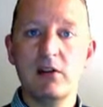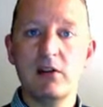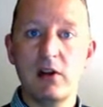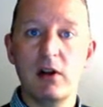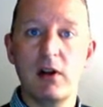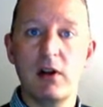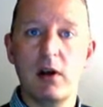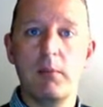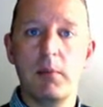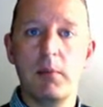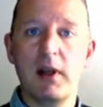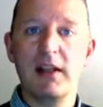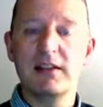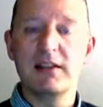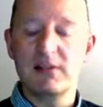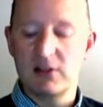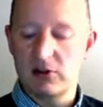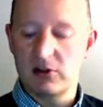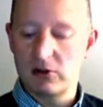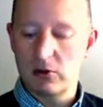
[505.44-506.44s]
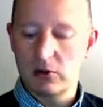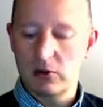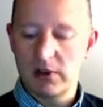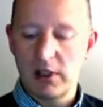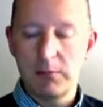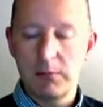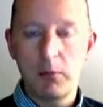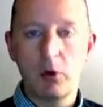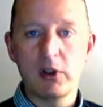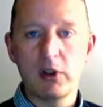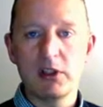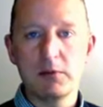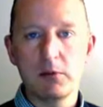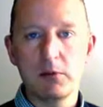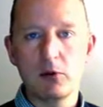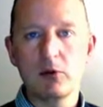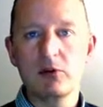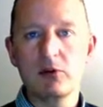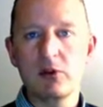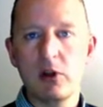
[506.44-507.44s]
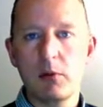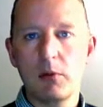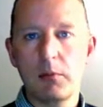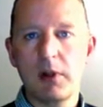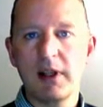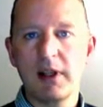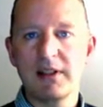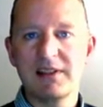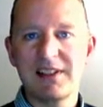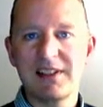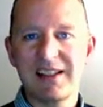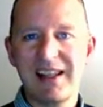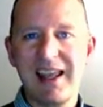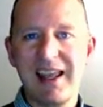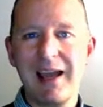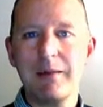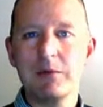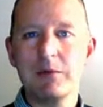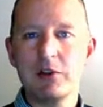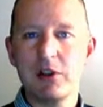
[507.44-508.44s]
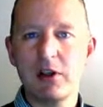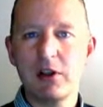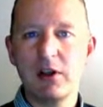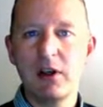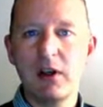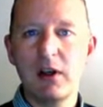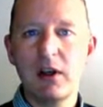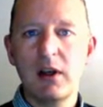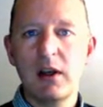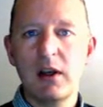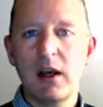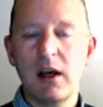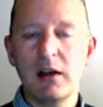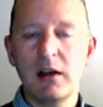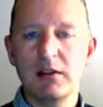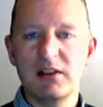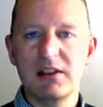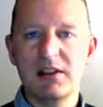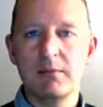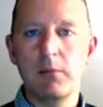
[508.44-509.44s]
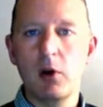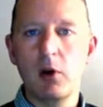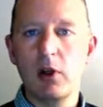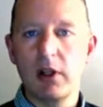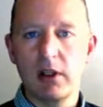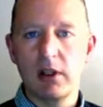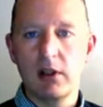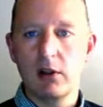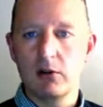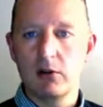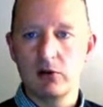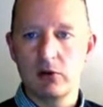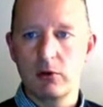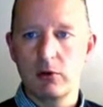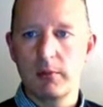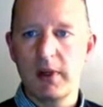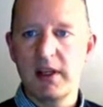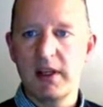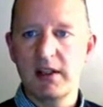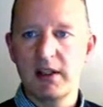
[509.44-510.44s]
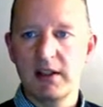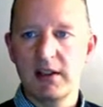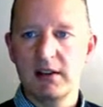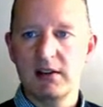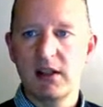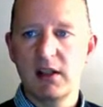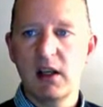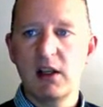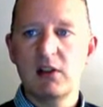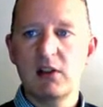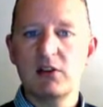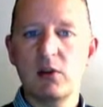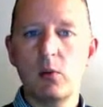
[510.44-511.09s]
being a place to store dead bodies, but also a place to capture symbolic cultural meanings.